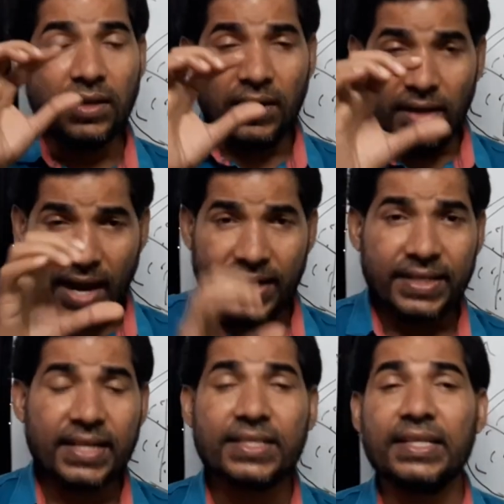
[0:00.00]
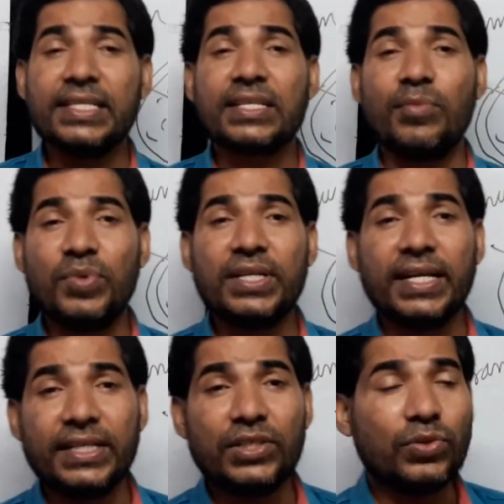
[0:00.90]
light reaction is
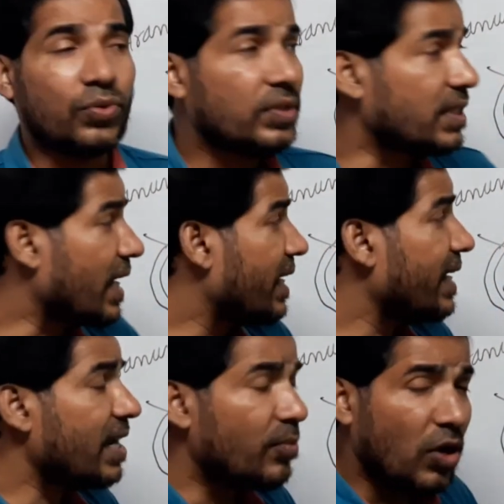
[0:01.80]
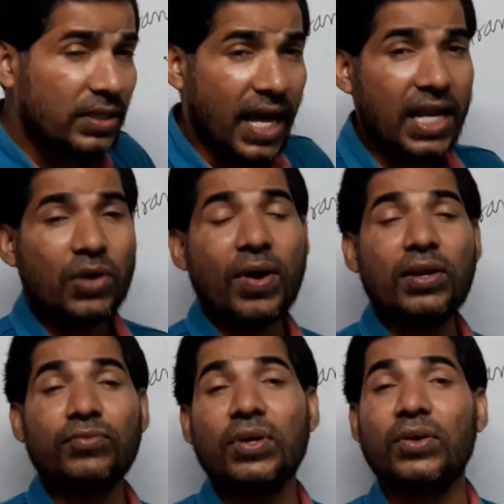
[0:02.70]
completed into the granum or thylakoid
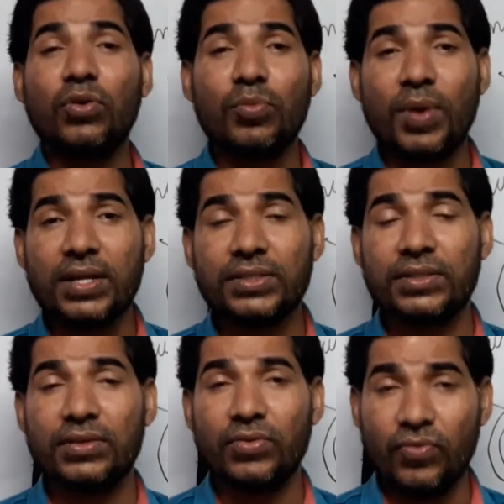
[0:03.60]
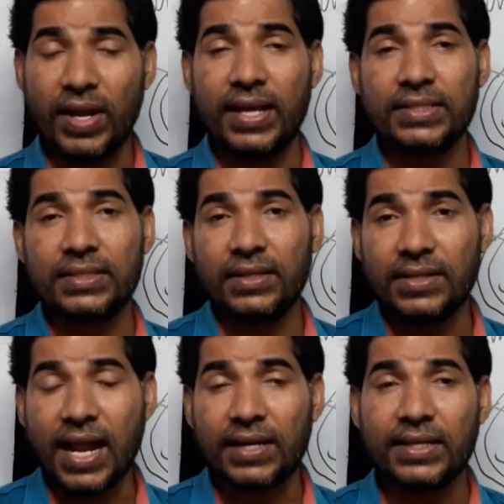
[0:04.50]
of the chloroplast, whereas
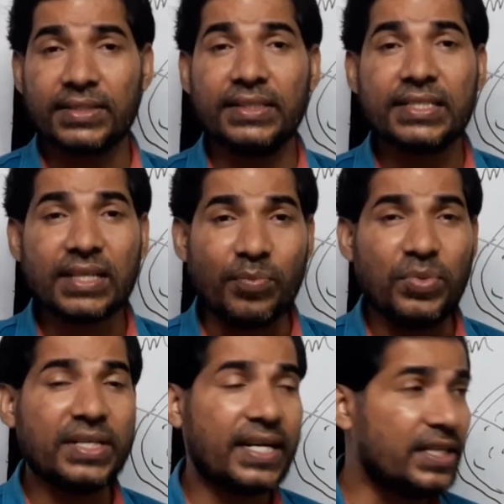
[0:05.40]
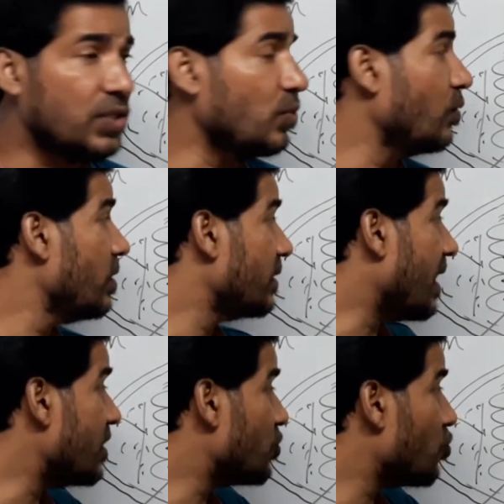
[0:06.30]
dark reaction is completed into the
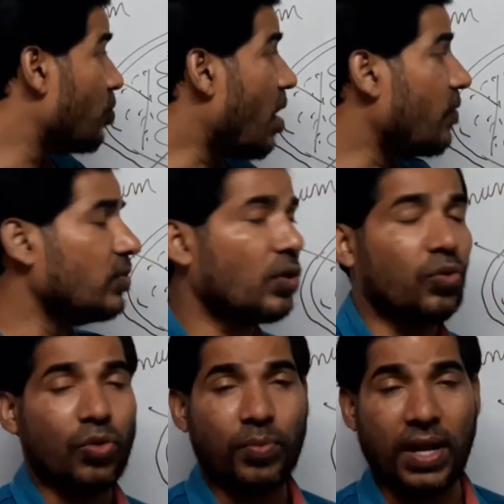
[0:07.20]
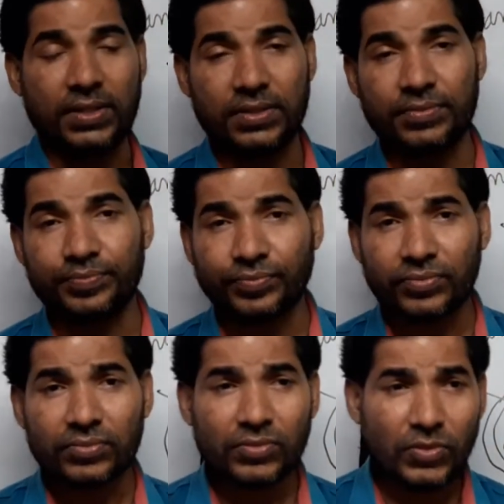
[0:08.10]
stroma of the chloroplast.
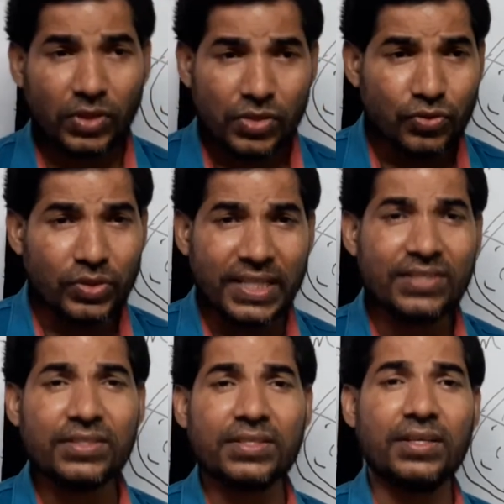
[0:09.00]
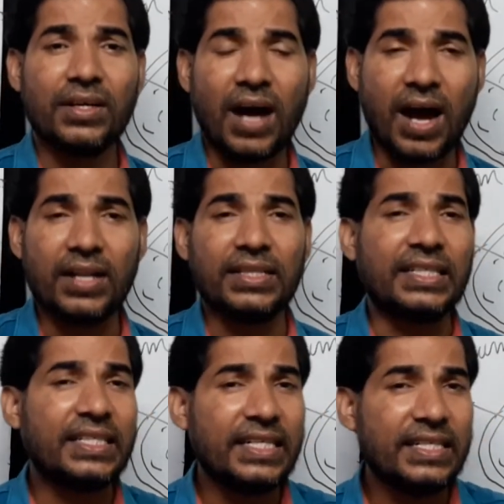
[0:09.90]
So these are
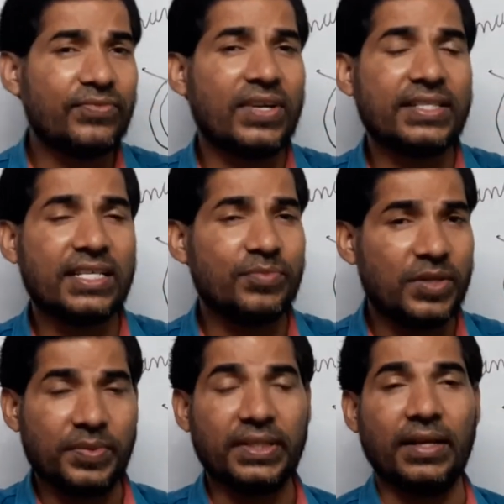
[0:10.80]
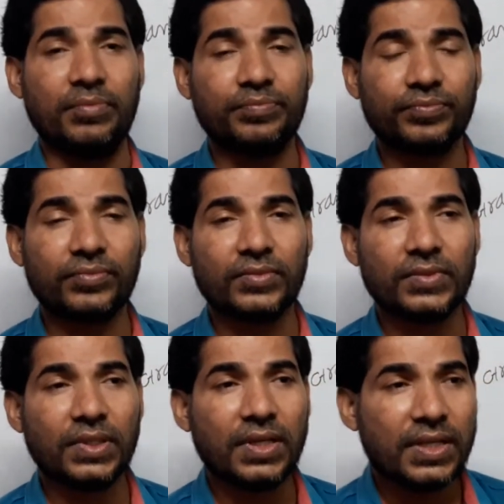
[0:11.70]
the three differences between them.
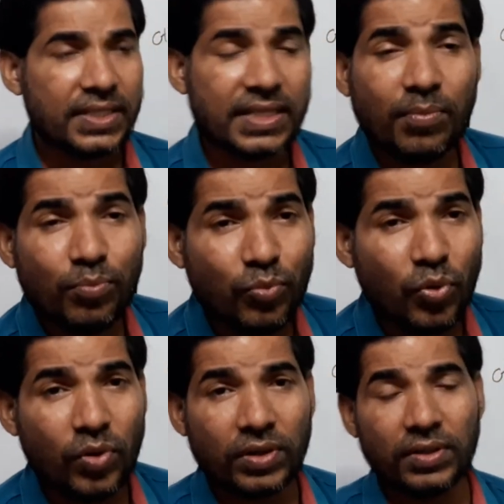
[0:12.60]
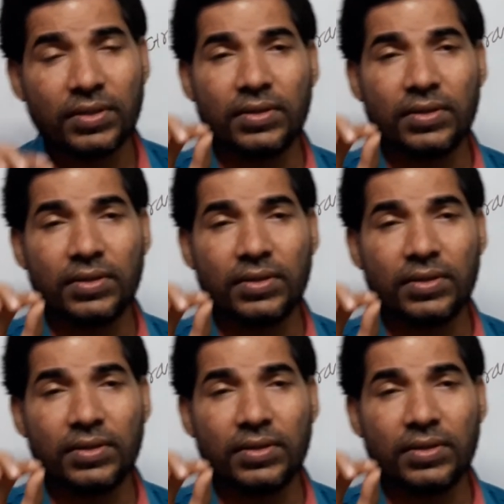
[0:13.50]
Some more